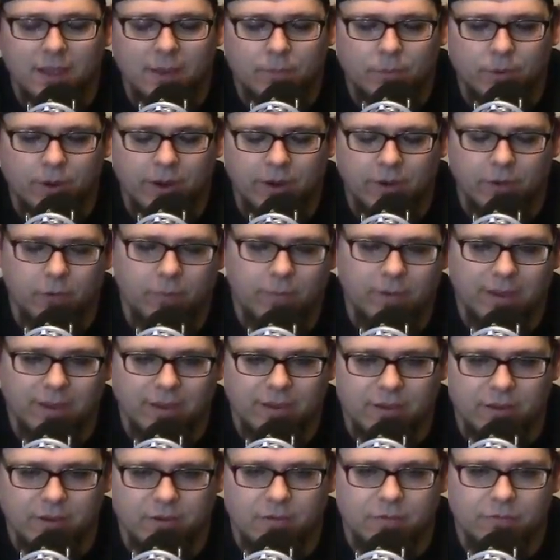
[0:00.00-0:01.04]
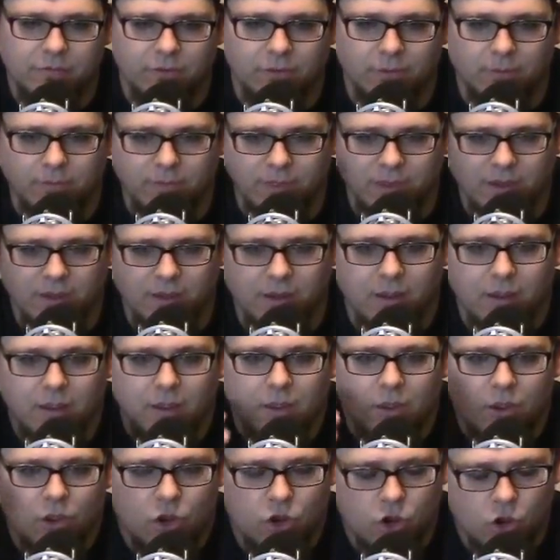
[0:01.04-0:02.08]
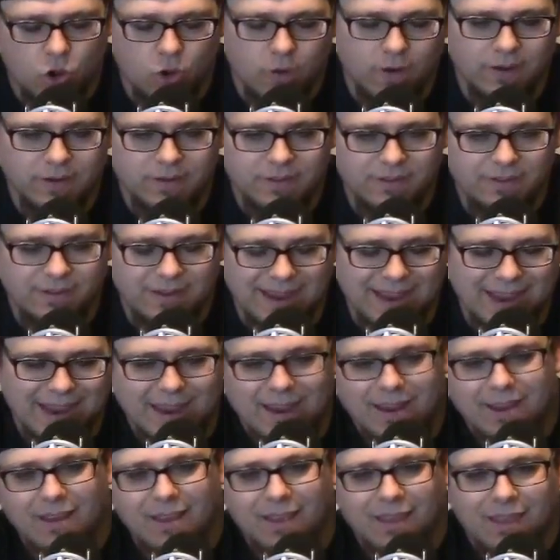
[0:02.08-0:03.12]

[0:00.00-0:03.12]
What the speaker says: Brando back here from the current day,